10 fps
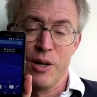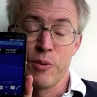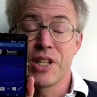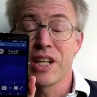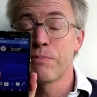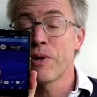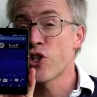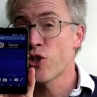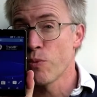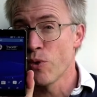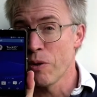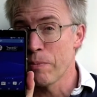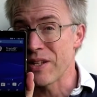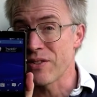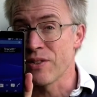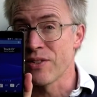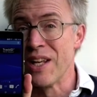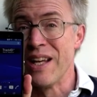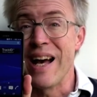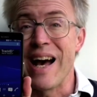which has much smaller bezels
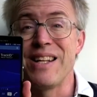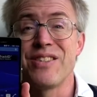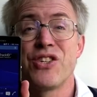and is